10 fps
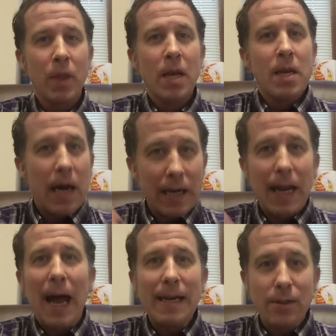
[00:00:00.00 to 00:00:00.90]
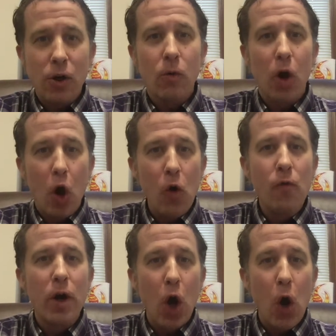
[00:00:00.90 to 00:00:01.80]
A lie told
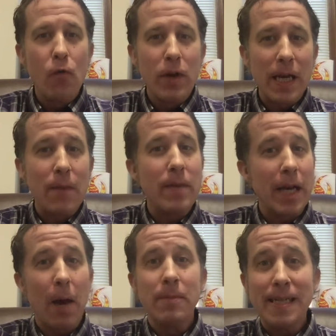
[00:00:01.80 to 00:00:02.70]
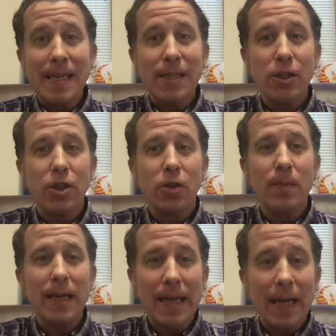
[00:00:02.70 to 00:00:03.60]
over and over again becomes easier to
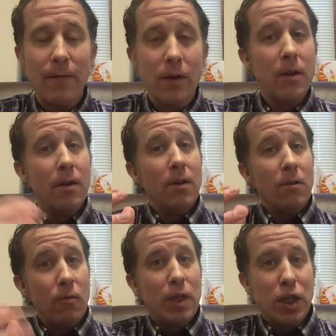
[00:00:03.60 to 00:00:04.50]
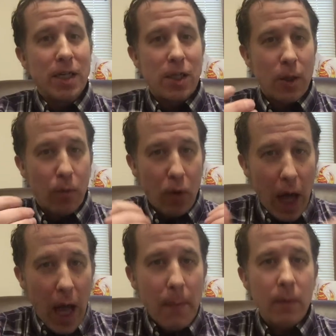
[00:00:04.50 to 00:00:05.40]
believe, which is the
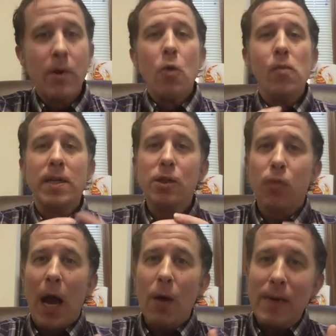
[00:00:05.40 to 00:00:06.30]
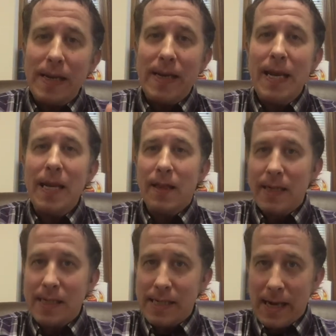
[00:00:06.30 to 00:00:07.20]
problem, which is why we need
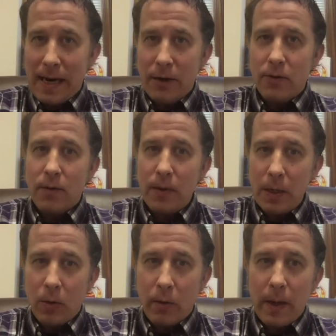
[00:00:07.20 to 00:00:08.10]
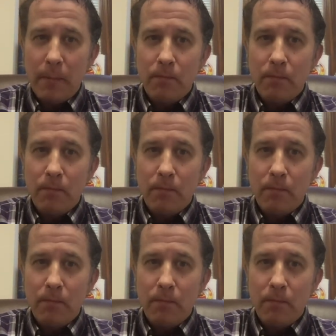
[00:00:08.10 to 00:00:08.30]
these standards of inquiry.